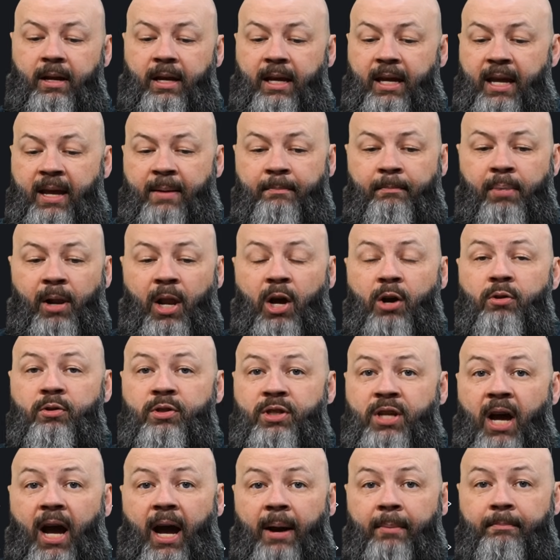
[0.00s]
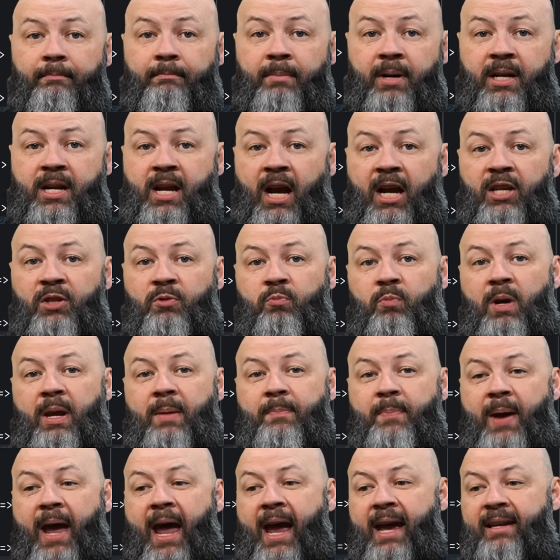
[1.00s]
it blows up because we
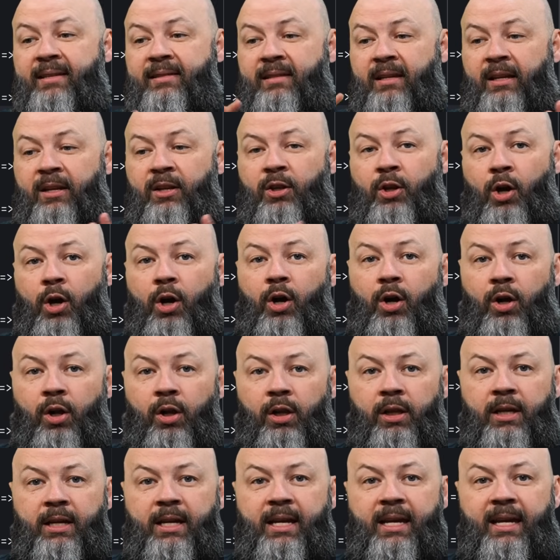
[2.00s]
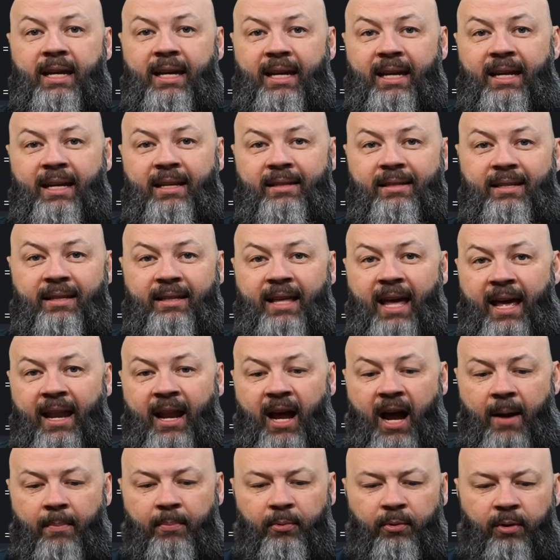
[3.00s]
passed a null into that
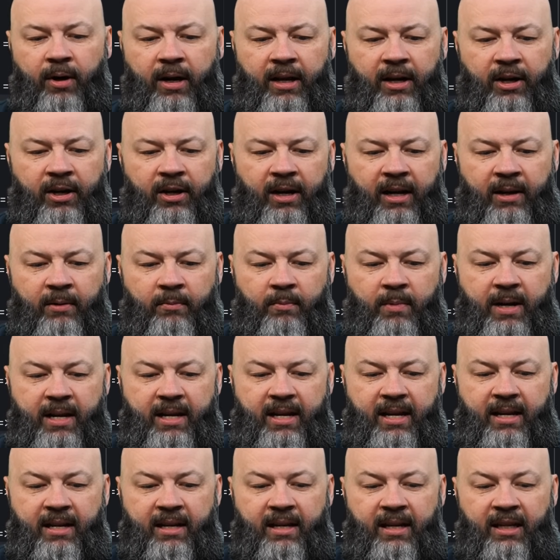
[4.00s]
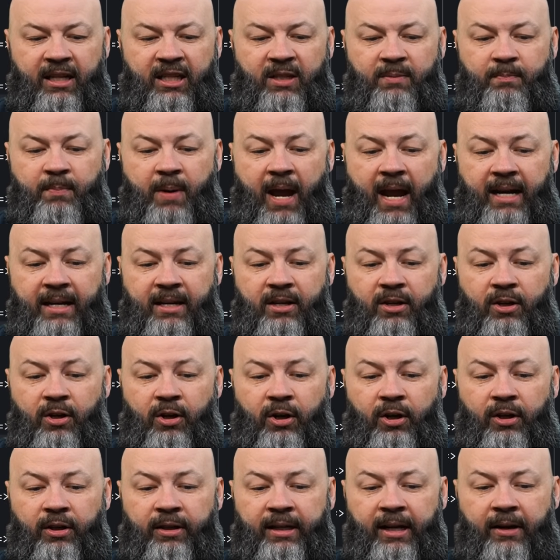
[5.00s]
operator, and we didn't expect
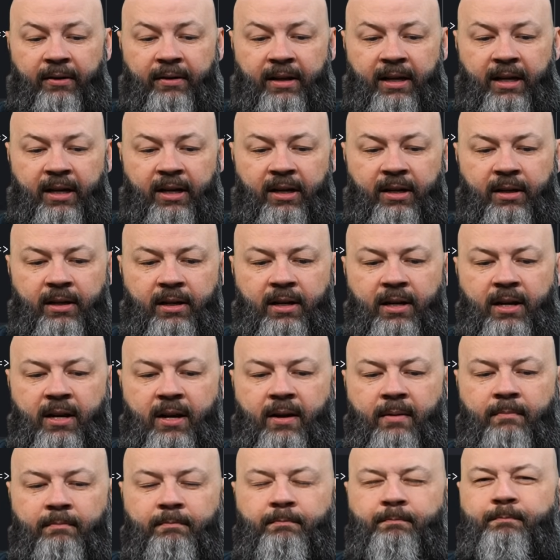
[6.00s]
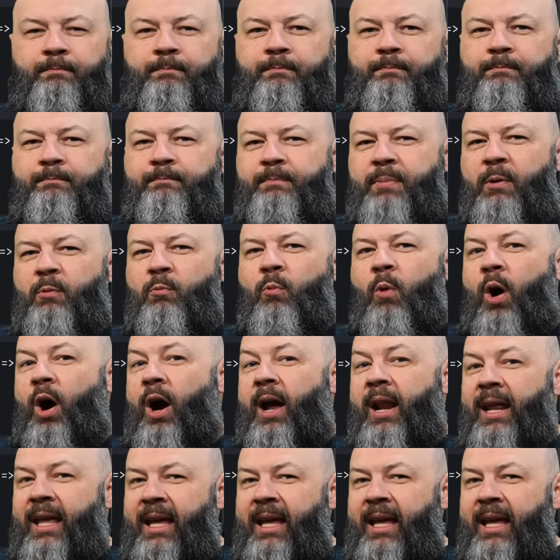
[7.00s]
null down here. But what